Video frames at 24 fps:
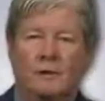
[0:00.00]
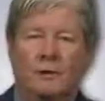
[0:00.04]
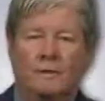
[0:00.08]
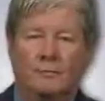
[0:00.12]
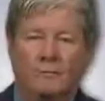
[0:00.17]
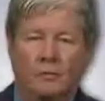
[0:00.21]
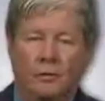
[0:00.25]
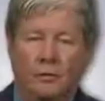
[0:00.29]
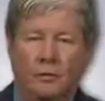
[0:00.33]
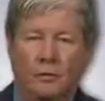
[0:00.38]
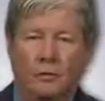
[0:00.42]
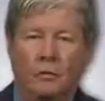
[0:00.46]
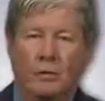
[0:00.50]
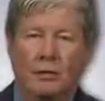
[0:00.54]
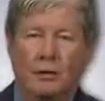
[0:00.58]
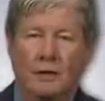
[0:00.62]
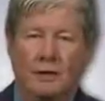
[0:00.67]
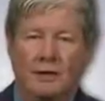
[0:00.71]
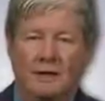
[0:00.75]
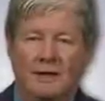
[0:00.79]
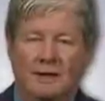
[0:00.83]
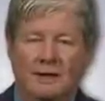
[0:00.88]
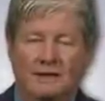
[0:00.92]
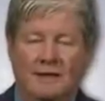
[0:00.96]
of your
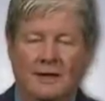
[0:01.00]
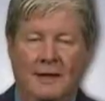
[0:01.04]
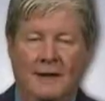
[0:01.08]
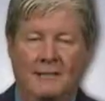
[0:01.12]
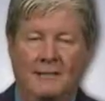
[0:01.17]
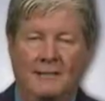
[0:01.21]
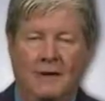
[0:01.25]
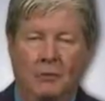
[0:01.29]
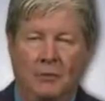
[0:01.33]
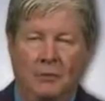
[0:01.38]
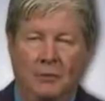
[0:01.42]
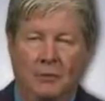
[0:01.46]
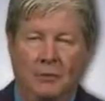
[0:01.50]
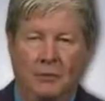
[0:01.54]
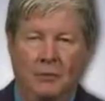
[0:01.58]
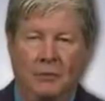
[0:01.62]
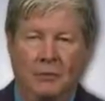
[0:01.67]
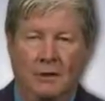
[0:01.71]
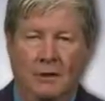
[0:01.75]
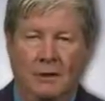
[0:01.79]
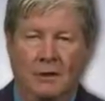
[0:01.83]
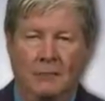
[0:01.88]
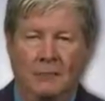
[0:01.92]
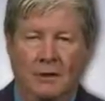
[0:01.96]
safety
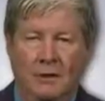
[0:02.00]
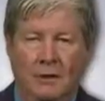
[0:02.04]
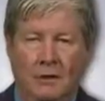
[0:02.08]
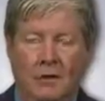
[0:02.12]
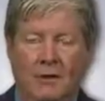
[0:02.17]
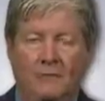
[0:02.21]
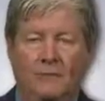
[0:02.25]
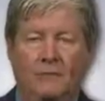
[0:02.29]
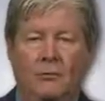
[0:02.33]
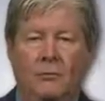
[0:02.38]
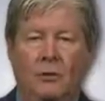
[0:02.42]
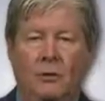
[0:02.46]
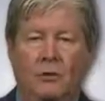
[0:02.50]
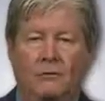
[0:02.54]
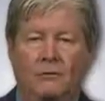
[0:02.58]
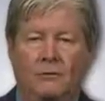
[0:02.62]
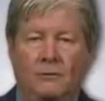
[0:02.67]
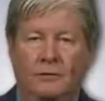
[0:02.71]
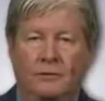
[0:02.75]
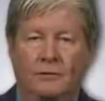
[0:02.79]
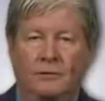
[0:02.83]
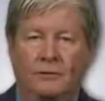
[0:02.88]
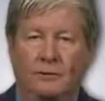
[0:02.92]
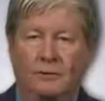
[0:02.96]
program, if you want
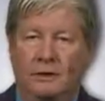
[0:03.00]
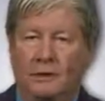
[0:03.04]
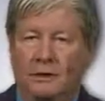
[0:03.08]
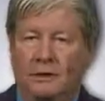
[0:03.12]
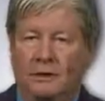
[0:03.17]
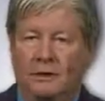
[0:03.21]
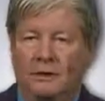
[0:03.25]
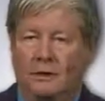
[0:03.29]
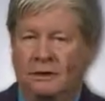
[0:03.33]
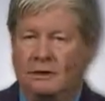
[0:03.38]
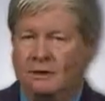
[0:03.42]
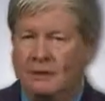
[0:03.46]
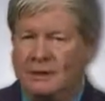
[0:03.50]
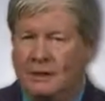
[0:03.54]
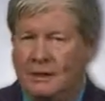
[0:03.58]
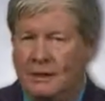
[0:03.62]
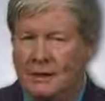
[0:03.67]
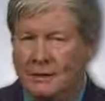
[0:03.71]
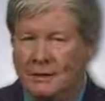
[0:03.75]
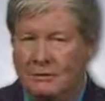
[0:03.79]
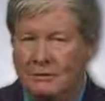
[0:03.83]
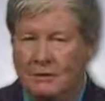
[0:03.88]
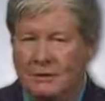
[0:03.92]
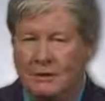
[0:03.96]
fewer collisions and
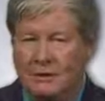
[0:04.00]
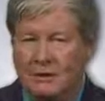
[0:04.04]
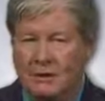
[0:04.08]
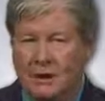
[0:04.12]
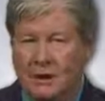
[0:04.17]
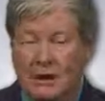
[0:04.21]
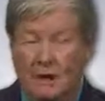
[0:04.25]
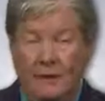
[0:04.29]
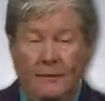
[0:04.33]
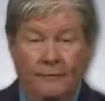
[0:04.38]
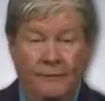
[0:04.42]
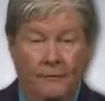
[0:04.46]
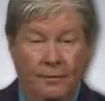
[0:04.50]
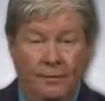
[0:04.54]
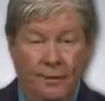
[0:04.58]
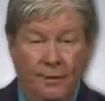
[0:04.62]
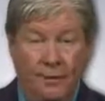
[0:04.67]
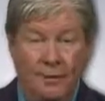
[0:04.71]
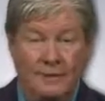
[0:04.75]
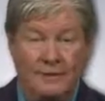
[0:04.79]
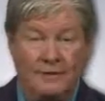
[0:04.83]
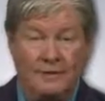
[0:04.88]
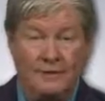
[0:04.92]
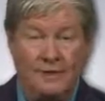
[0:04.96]
injuries, if you
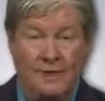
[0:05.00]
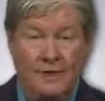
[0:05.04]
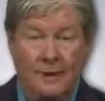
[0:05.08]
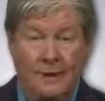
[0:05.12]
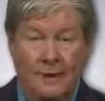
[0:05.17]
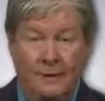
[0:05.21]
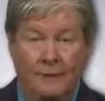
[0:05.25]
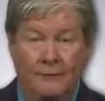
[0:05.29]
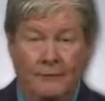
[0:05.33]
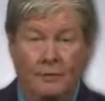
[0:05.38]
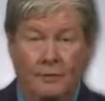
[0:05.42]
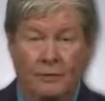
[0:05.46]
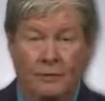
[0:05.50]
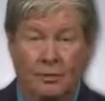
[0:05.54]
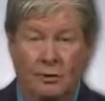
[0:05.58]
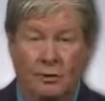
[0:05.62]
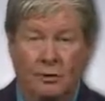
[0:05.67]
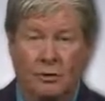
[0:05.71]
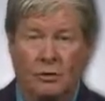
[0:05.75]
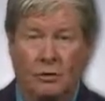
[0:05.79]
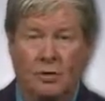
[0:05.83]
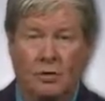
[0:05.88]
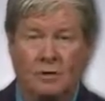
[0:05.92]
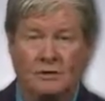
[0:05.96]
want to save on your
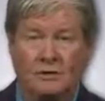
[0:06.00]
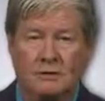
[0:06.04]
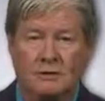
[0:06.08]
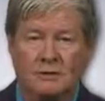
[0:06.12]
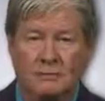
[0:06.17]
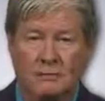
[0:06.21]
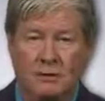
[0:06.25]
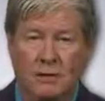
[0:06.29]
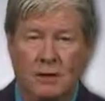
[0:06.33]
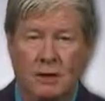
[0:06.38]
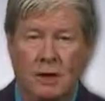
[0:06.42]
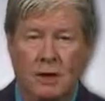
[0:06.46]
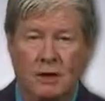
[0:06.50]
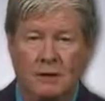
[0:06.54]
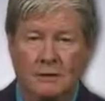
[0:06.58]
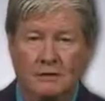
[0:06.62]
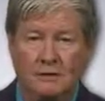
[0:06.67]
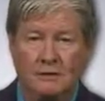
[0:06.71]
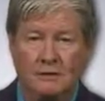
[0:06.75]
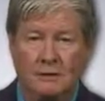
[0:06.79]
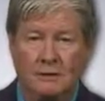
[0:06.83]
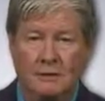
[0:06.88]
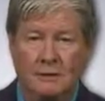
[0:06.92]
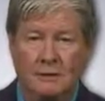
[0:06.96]
cost of
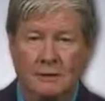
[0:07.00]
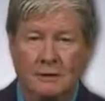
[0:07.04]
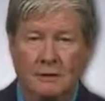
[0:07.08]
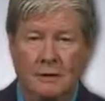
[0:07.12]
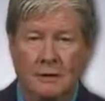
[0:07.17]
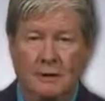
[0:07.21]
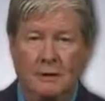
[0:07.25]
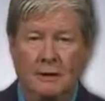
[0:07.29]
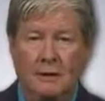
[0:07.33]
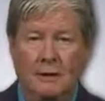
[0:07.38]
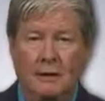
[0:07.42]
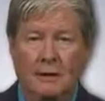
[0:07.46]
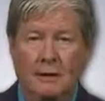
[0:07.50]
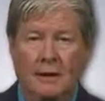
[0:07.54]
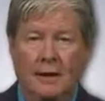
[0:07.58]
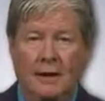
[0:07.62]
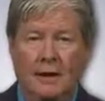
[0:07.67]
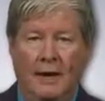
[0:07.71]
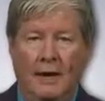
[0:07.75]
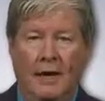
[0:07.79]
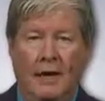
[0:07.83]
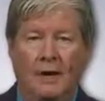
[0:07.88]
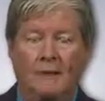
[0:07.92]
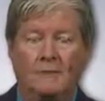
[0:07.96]
loss,
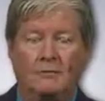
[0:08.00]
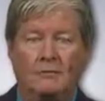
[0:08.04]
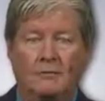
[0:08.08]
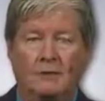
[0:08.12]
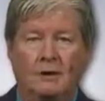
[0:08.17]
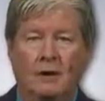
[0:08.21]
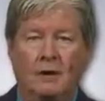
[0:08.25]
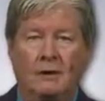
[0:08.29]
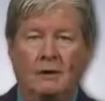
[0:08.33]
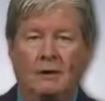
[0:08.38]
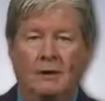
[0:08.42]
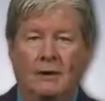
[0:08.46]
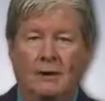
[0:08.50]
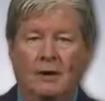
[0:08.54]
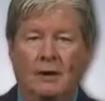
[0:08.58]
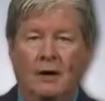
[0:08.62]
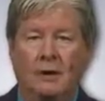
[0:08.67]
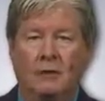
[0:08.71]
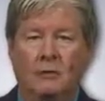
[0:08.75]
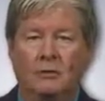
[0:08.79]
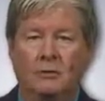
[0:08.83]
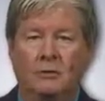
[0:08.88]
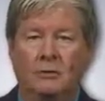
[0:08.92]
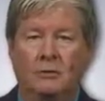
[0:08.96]
Avatar can
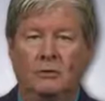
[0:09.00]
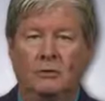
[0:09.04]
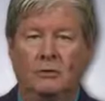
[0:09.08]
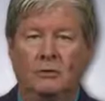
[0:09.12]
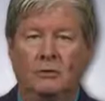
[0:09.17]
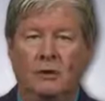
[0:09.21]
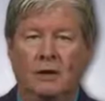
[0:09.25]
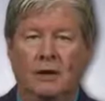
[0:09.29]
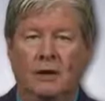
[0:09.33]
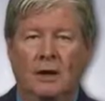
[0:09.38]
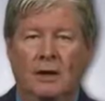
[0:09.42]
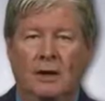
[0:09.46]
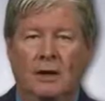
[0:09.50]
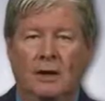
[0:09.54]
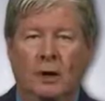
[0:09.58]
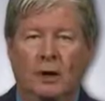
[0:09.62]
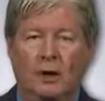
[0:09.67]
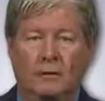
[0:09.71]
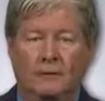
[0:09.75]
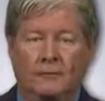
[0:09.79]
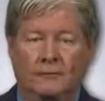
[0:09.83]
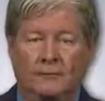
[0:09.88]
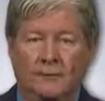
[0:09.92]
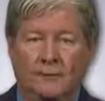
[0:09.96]
help you
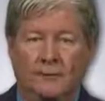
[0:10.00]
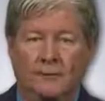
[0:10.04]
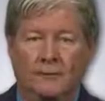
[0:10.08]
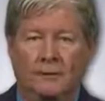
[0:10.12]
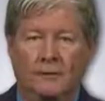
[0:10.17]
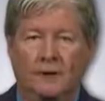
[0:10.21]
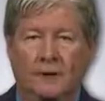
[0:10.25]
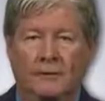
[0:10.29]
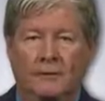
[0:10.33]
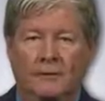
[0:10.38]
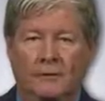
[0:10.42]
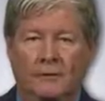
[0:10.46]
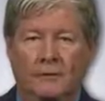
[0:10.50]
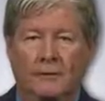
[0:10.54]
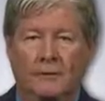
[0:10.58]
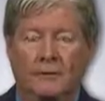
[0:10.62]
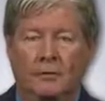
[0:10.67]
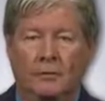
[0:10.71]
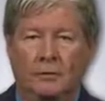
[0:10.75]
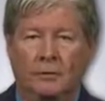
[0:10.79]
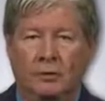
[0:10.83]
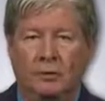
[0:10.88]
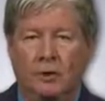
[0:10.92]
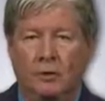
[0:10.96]
on the 4th level
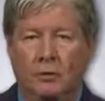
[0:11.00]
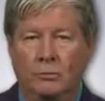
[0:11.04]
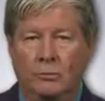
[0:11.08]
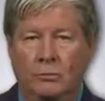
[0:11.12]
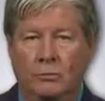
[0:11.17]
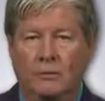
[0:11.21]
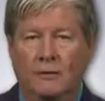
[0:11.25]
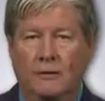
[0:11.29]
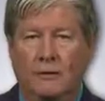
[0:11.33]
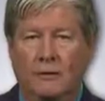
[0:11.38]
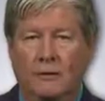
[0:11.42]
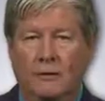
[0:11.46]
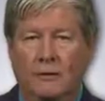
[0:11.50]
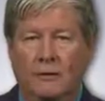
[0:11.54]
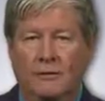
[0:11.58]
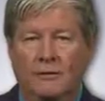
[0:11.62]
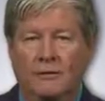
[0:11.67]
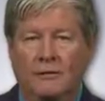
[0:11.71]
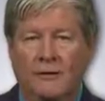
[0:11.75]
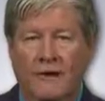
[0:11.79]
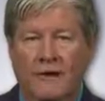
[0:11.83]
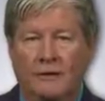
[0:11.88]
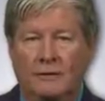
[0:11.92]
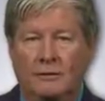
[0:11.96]
with human
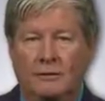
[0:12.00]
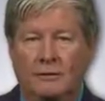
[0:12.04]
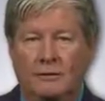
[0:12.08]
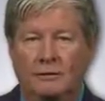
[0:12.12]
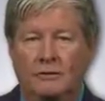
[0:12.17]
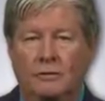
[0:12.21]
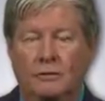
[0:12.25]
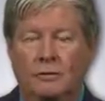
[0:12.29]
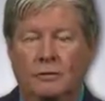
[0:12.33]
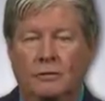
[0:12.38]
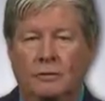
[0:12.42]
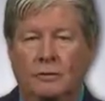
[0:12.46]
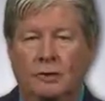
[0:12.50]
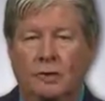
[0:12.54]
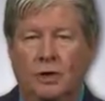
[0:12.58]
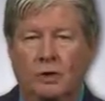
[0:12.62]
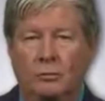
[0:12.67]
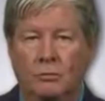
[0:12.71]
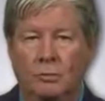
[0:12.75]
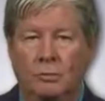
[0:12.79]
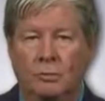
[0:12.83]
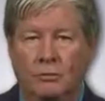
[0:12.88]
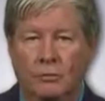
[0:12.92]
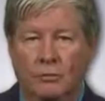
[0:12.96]
factors, with
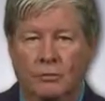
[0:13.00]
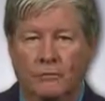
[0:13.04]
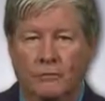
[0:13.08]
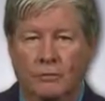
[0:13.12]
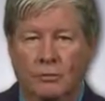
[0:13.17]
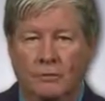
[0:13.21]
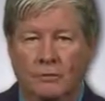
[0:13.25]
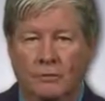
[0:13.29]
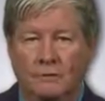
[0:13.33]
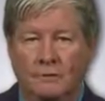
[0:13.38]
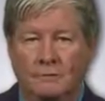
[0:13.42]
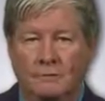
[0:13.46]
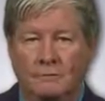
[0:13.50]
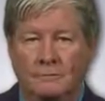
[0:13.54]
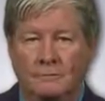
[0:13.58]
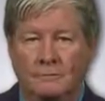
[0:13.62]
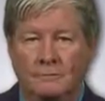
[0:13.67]
human performance.